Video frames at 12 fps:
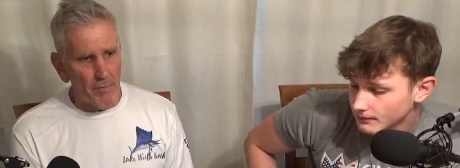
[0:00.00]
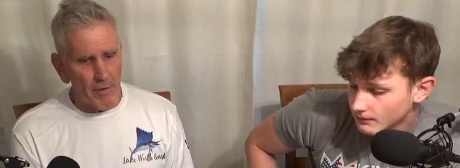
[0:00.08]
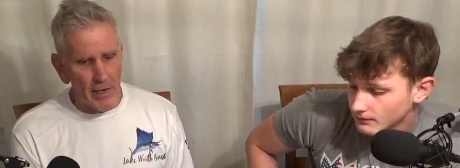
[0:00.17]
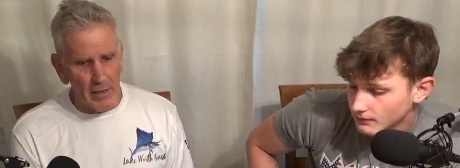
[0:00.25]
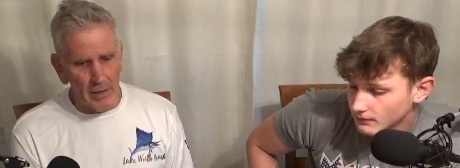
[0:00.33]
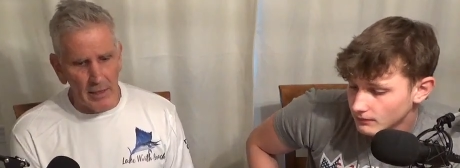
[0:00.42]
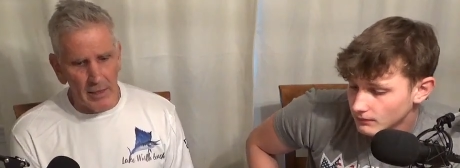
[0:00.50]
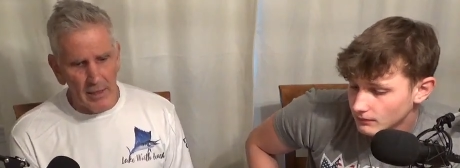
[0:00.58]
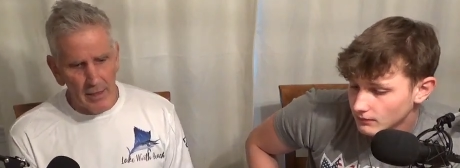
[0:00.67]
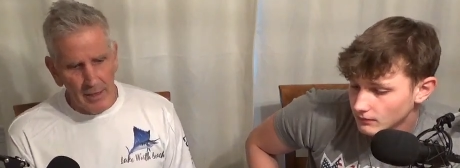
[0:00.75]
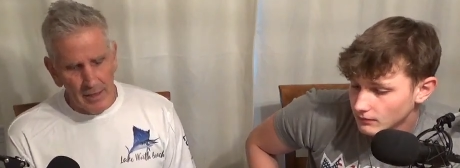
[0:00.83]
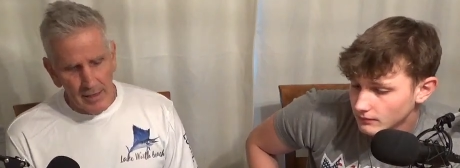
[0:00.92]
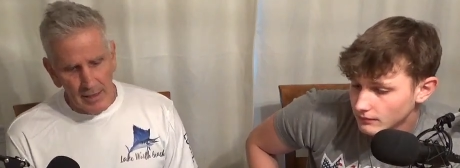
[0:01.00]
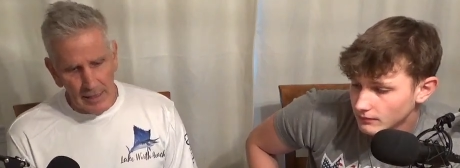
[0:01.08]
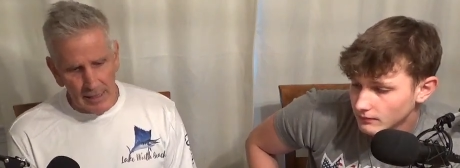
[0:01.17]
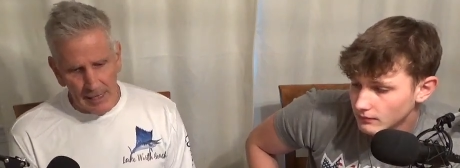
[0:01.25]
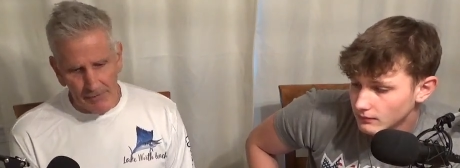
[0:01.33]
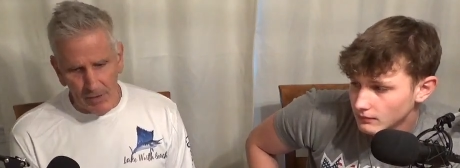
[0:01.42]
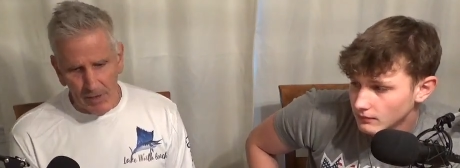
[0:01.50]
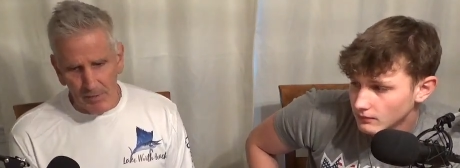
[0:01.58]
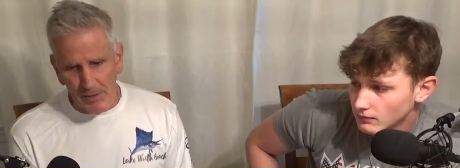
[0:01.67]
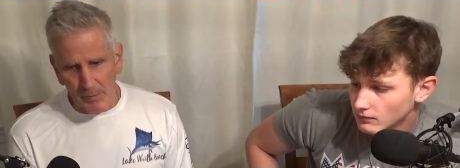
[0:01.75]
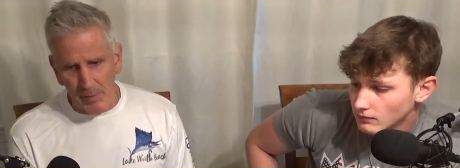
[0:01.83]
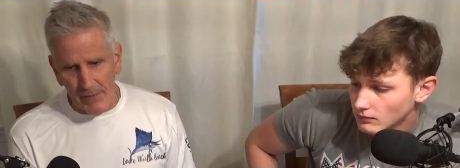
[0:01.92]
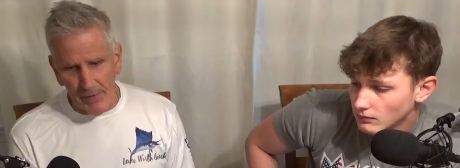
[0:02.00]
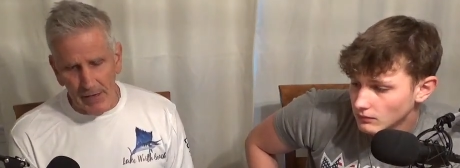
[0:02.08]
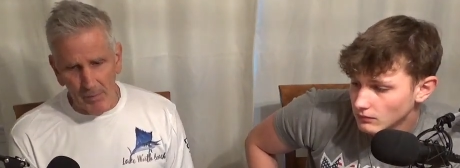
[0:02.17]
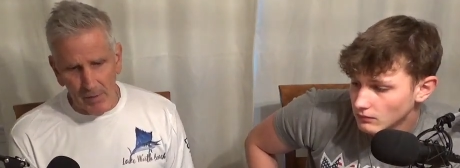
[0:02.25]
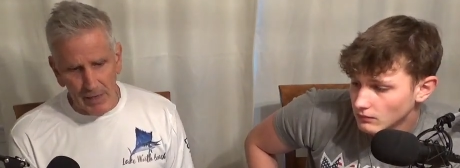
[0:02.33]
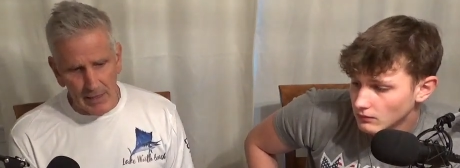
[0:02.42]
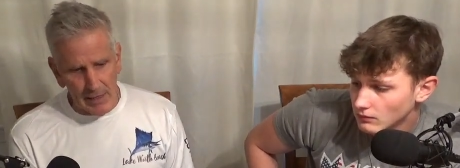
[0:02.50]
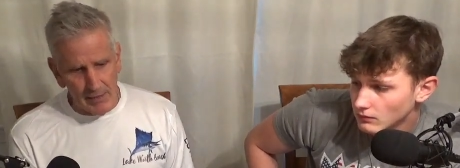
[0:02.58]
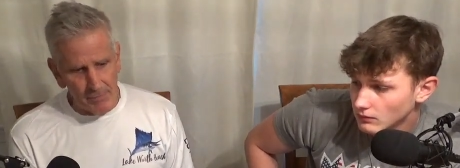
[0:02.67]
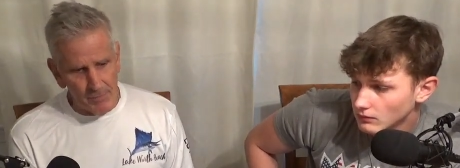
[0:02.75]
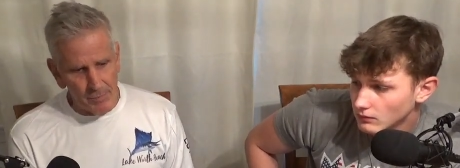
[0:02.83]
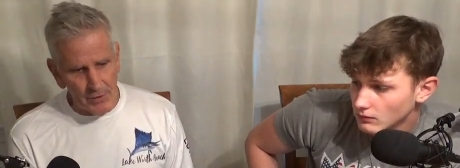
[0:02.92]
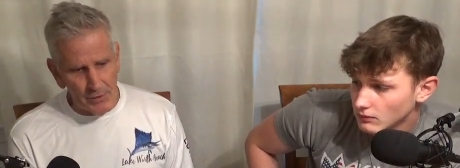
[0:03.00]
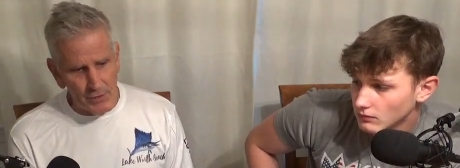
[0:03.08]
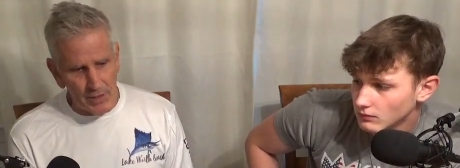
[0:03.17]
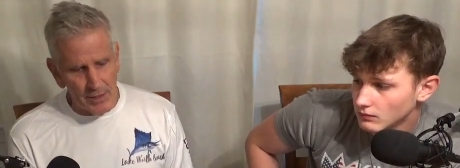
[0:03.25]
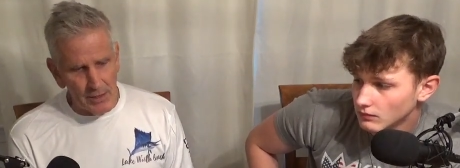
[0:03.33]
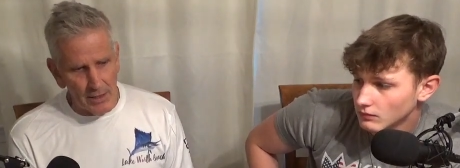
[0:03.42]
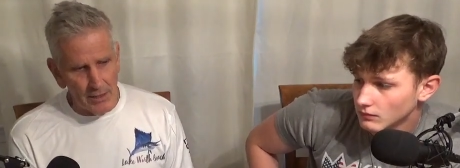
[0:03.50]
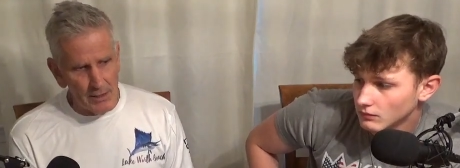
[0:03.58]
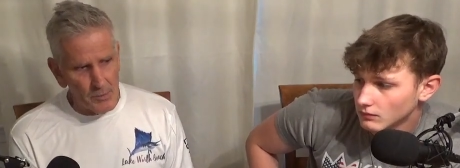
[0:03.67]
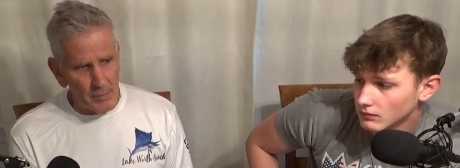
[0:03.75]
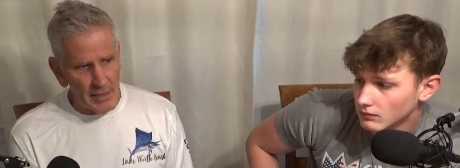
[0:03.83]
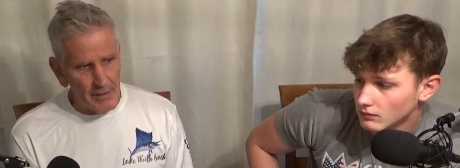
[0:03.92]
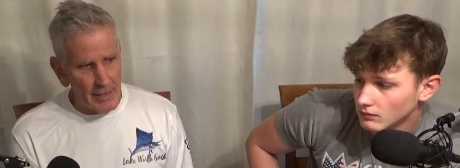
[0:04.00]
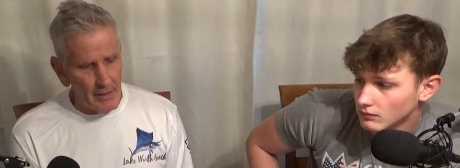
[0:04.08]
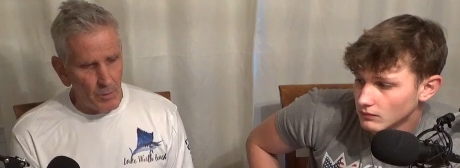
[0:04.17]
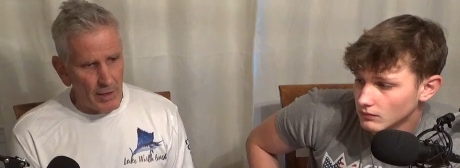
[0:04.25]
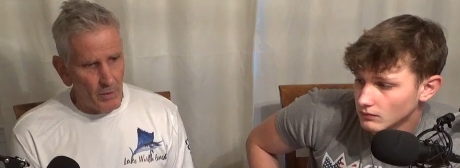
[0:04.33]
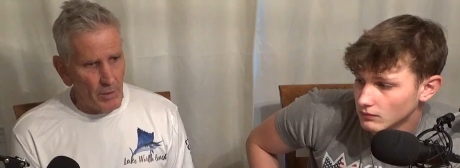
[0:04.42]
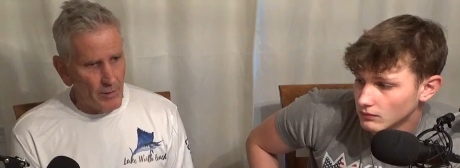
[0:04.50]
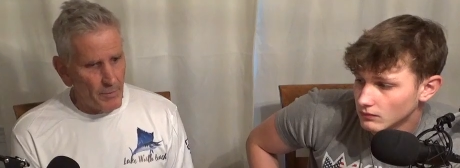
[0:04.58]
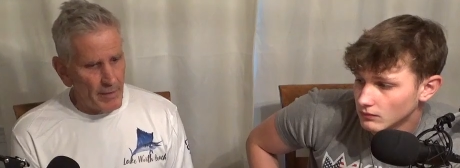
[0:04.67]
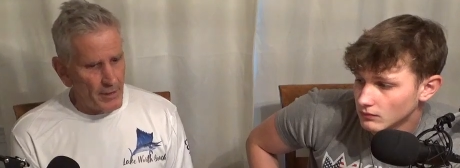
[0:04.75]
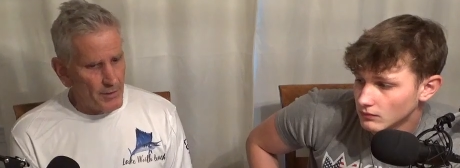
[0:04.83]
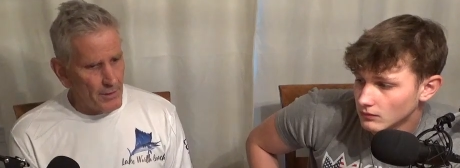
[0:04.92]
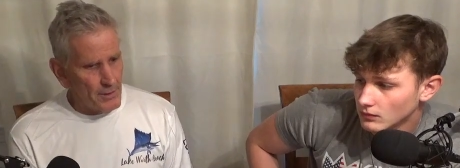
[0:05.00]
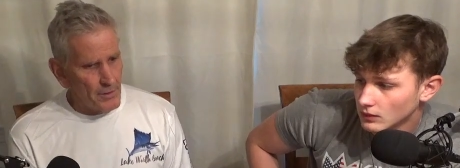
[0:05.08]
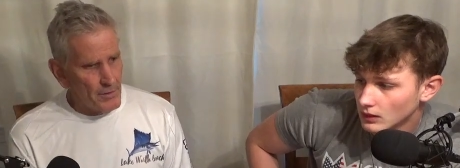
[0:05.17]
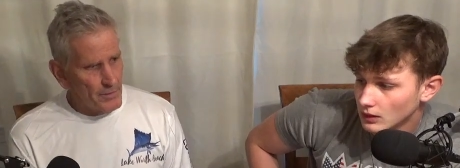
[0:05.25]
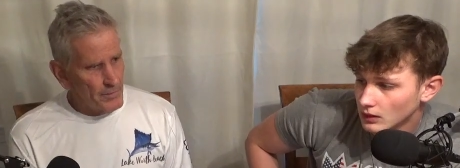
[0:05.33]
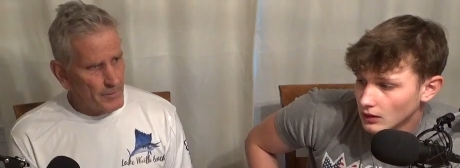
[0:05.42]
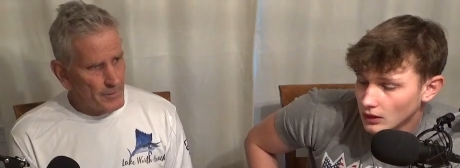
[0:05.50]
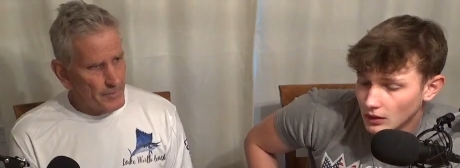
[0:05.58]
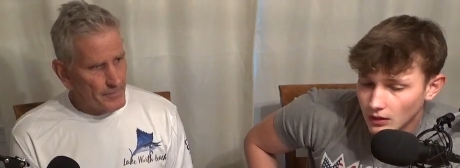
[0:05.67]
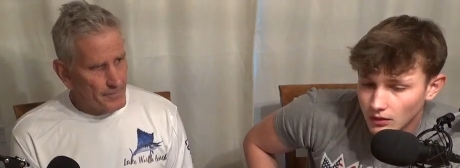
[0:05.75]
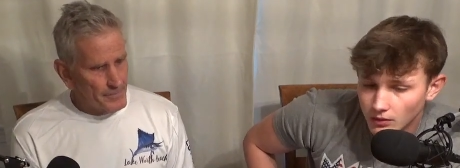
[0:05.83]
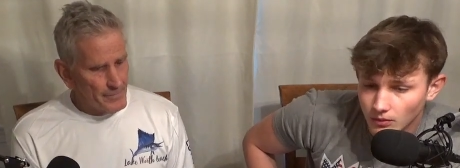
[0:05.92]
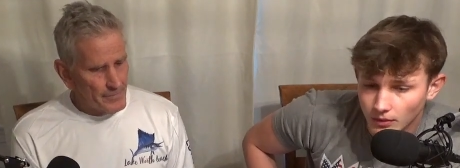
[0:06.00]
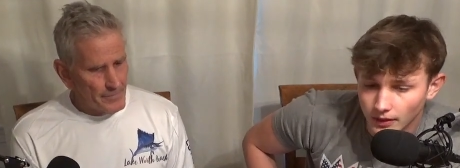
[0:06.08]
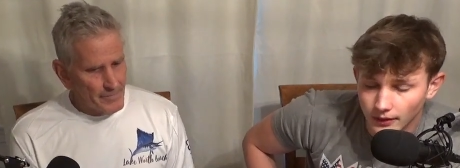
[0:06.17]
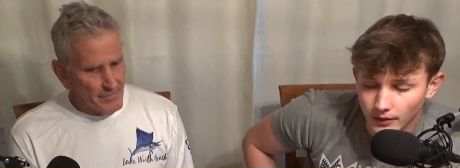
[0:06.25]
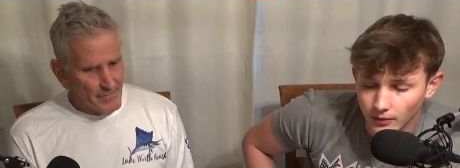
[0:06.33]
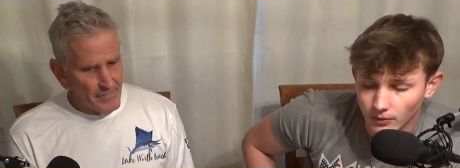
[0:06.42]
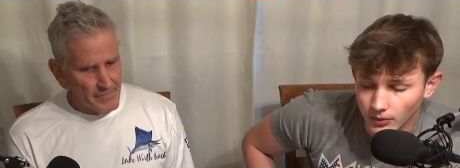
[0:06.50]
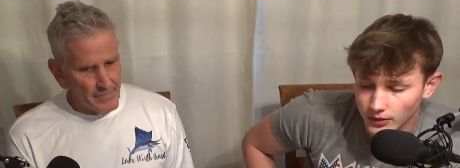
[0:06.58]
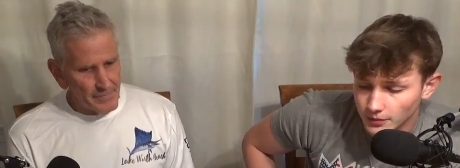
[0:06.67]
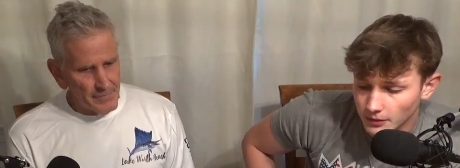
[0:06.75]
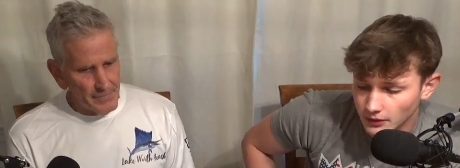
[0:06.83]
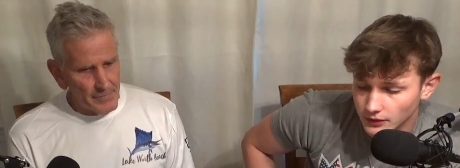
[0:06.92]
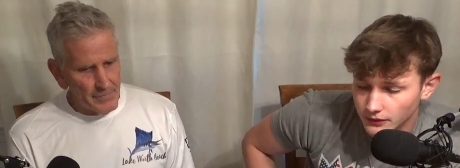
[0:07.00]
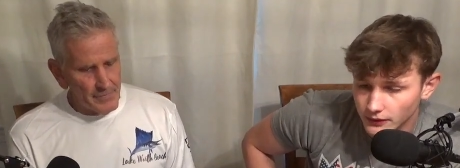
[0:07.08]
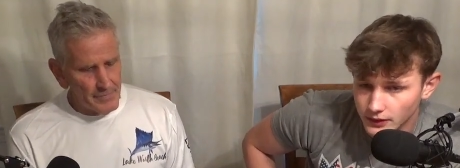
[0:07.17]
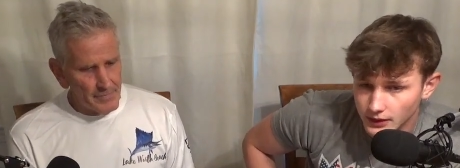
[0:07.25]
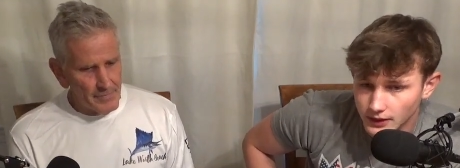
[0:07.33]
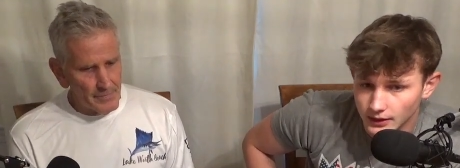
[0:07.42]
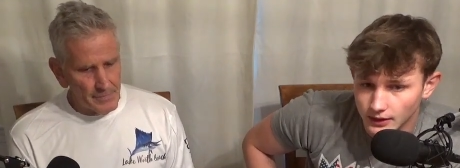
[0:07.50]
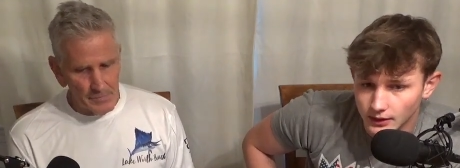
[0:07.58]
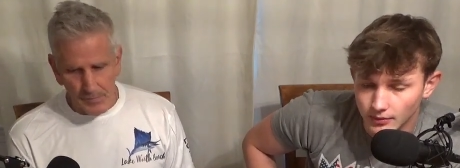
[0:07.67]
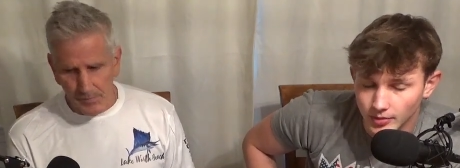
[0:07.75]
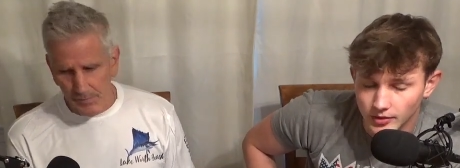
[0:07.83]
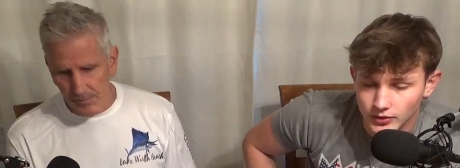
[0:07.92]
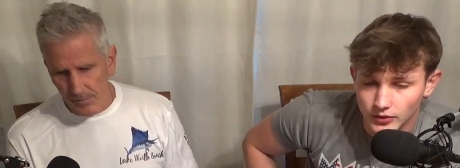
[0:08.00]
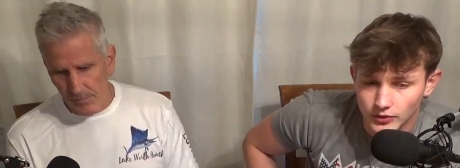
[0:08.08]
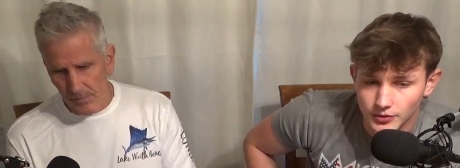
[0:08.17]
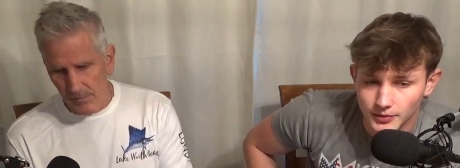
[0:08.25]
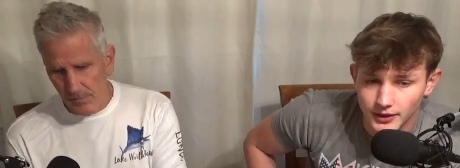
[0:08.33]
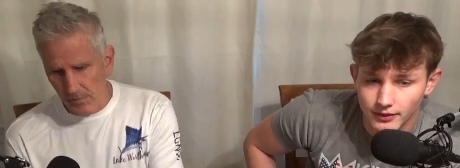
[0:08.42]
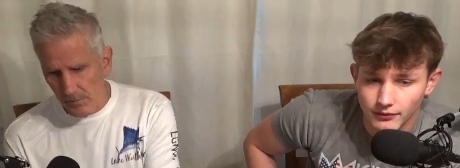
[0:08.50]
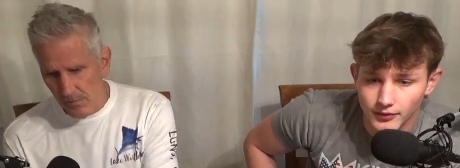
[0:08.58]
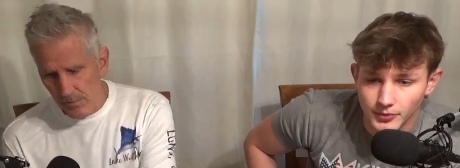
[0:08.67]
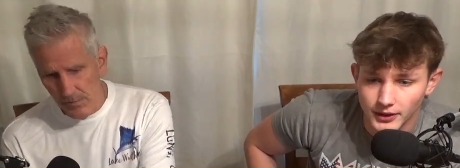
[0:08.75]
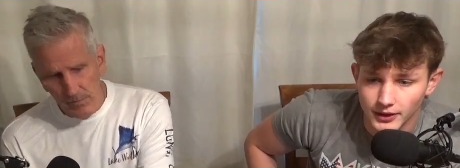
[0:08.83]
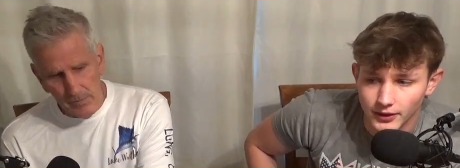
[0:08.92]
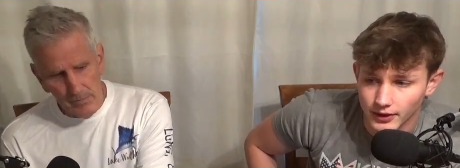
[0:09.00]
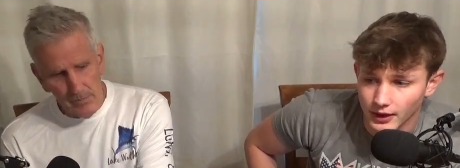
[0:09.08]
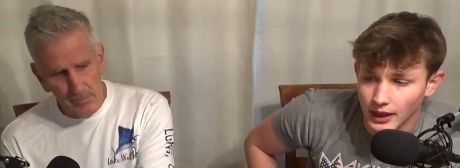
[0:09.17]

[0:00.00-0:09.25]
Speaker 1: rarely. And I've always been that way, and I've appreciated others being that way with me too.
Speaker 2: One of the worst parts for uh, about social media for me, or